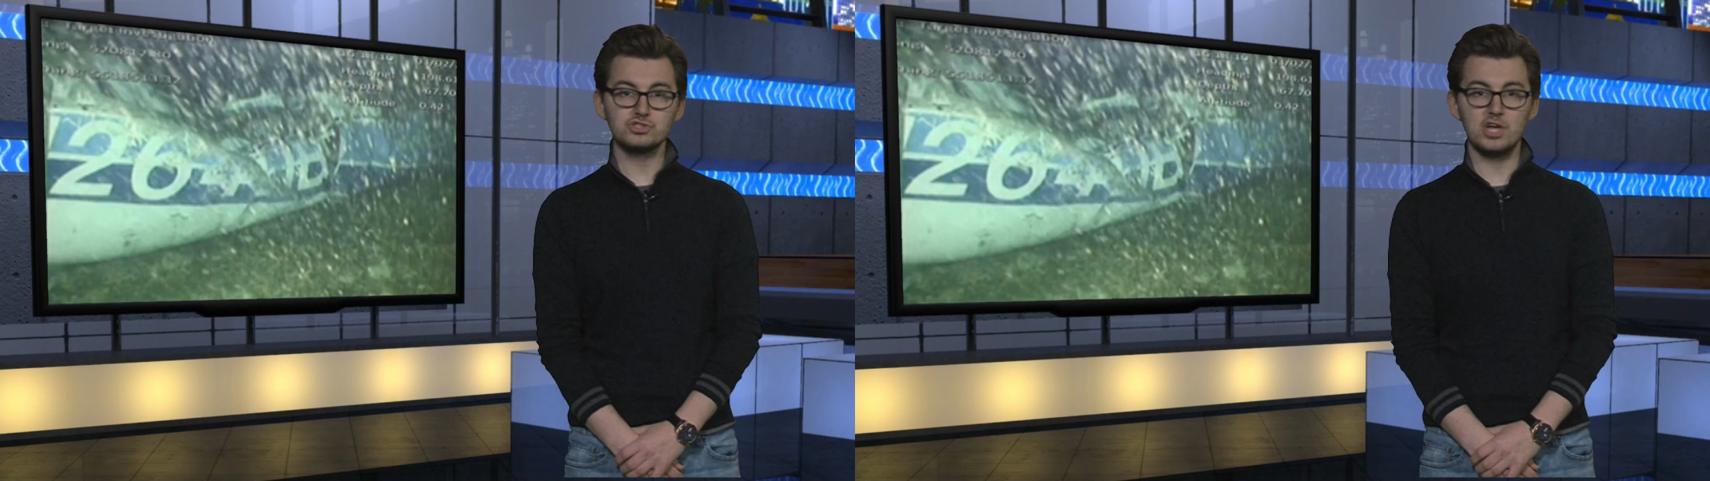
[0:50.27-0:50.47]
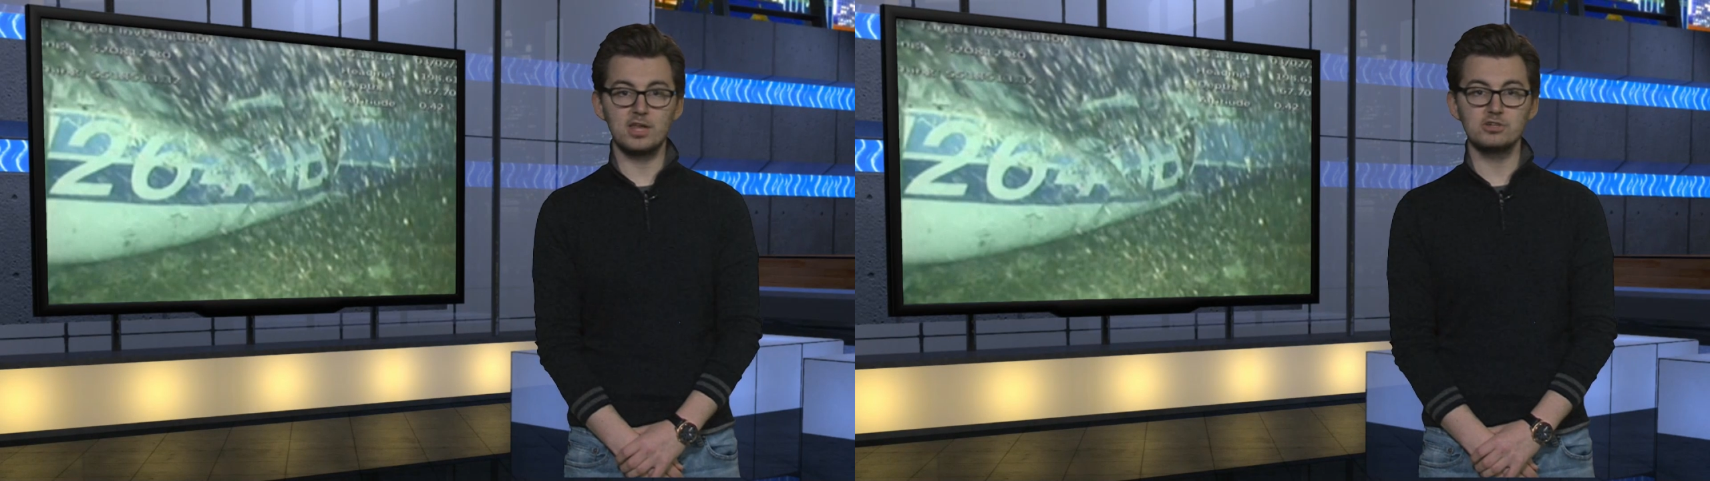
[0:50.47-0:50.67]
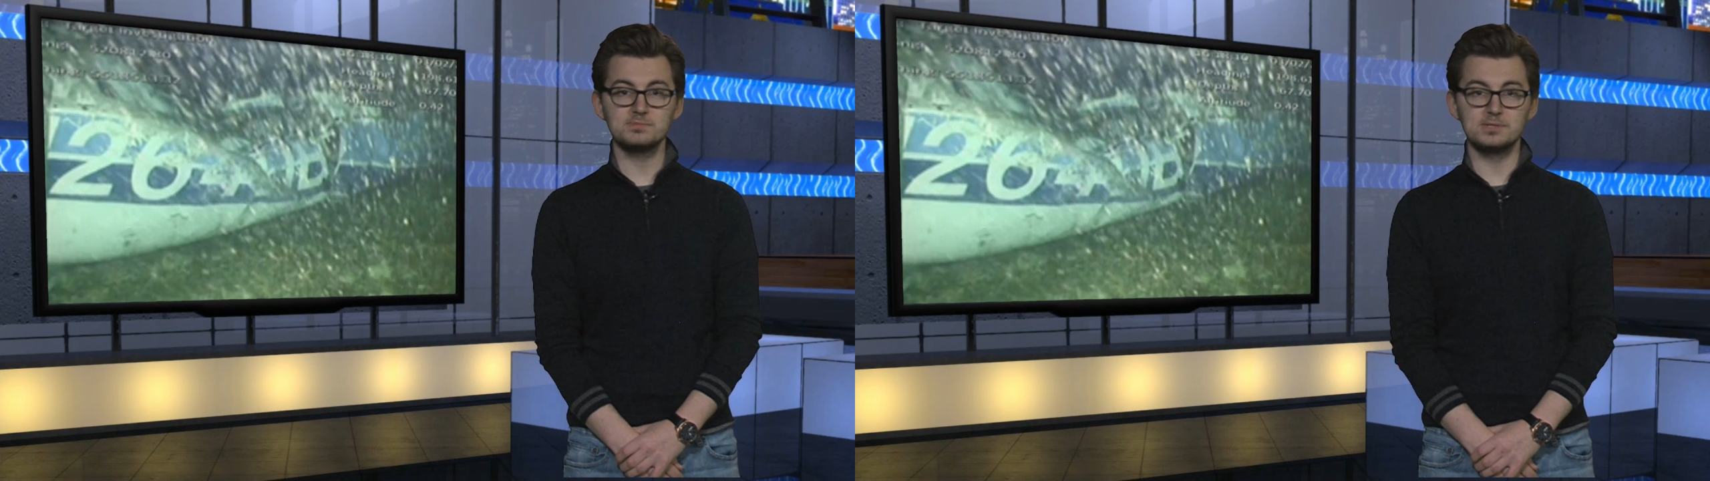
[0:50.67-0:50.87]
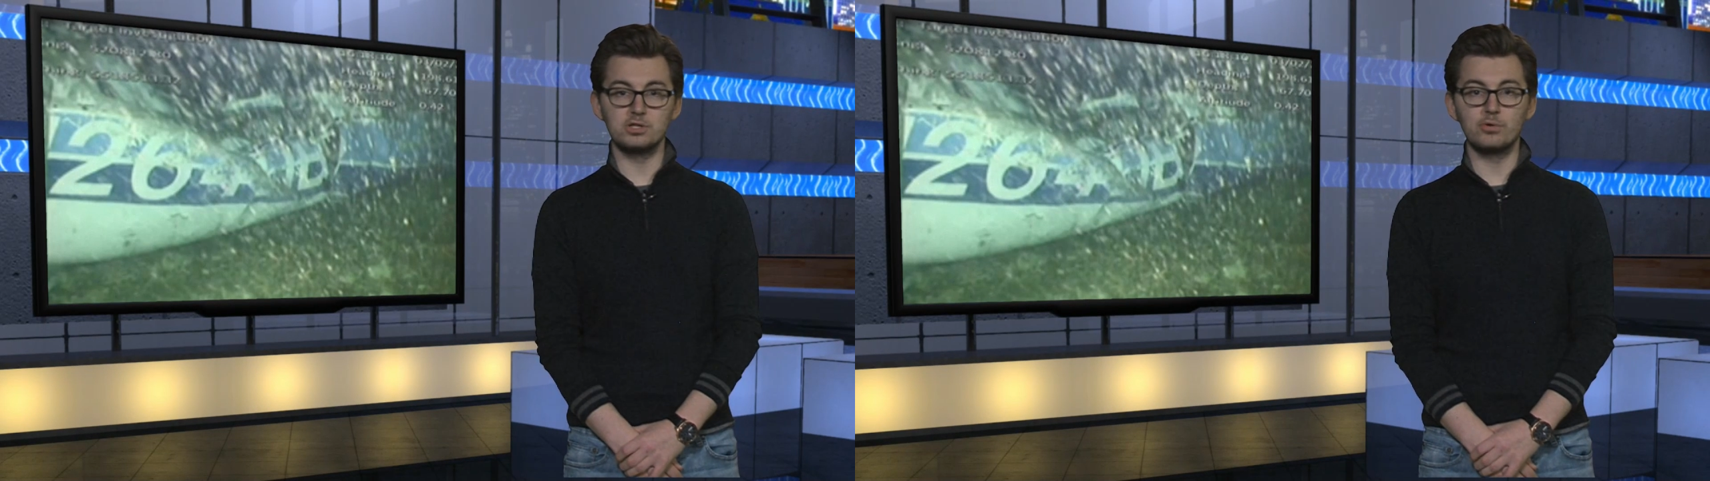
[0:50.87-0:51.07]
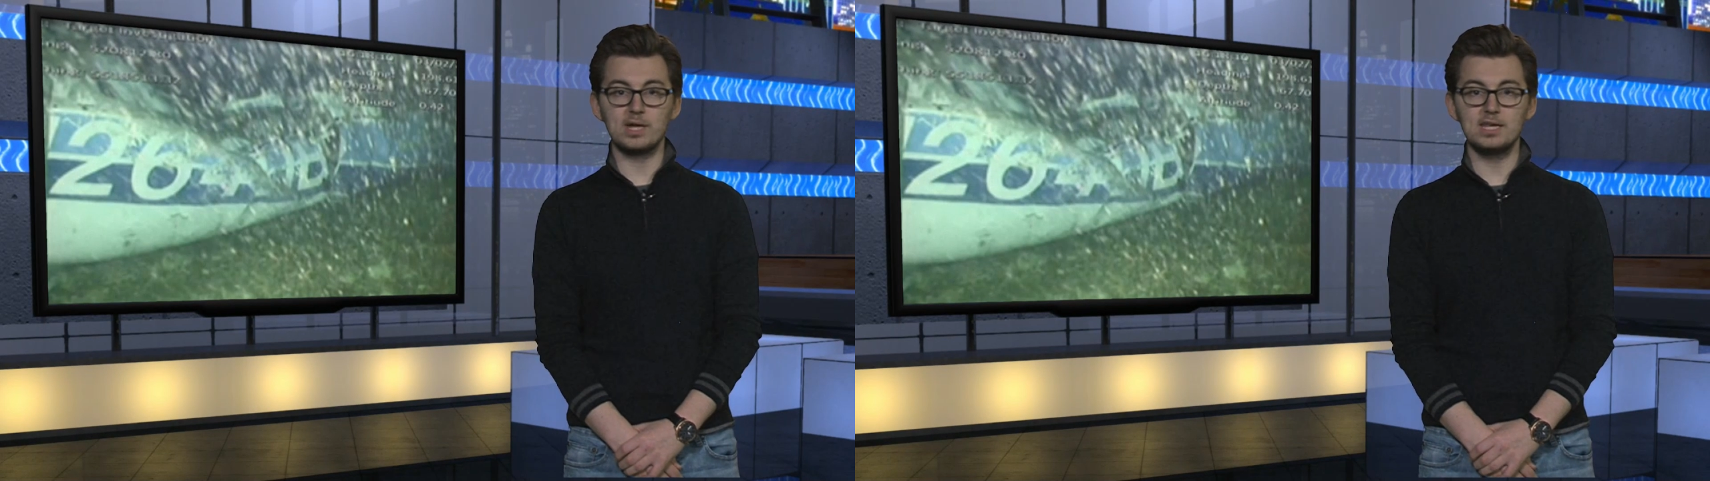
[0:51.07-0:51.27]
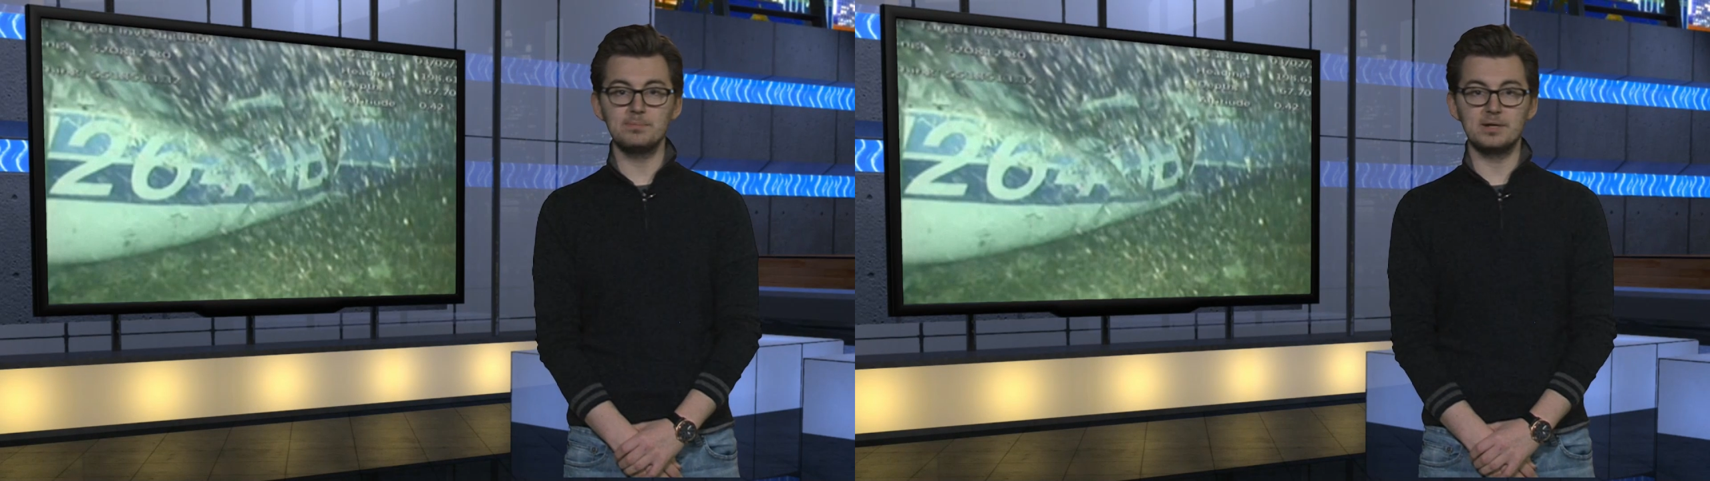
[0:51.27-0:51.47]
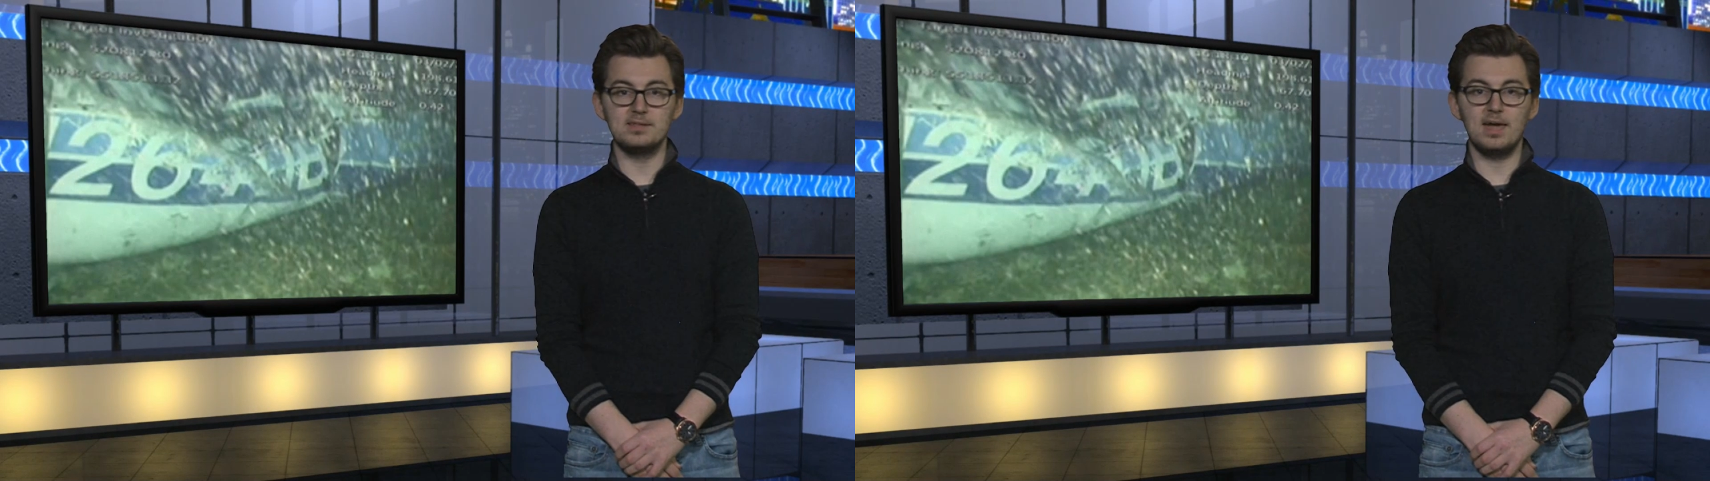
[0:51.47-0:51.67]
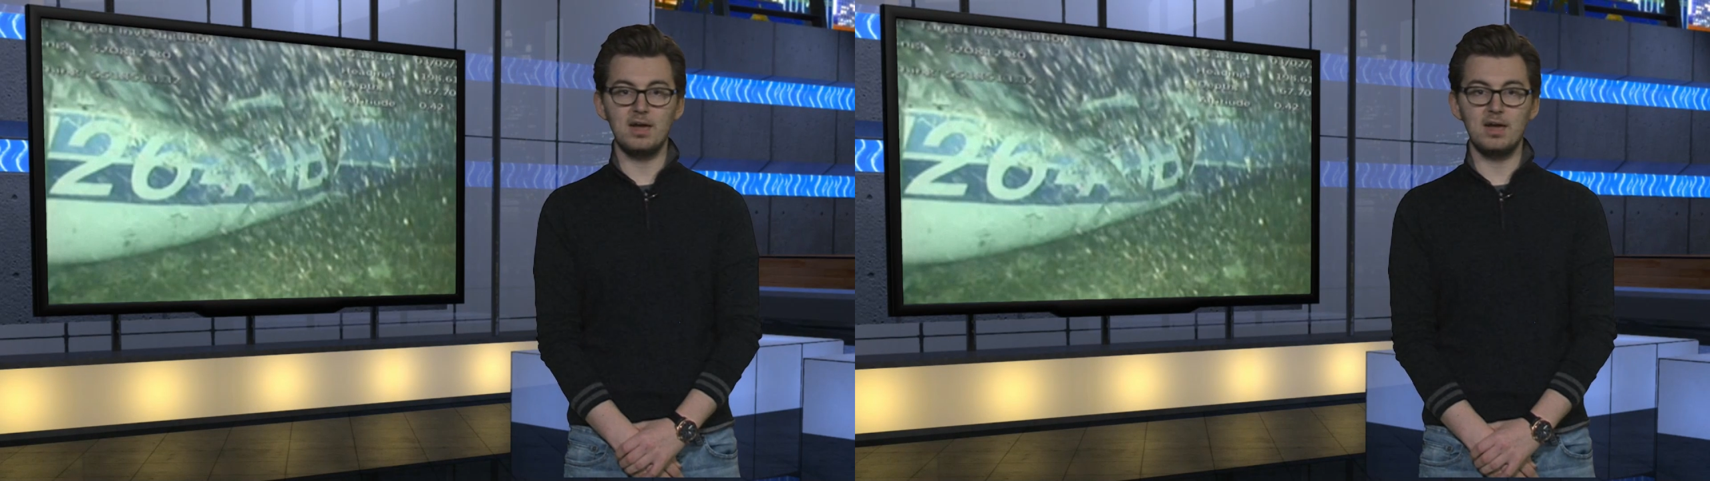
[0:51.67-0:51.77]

Channel has been located by the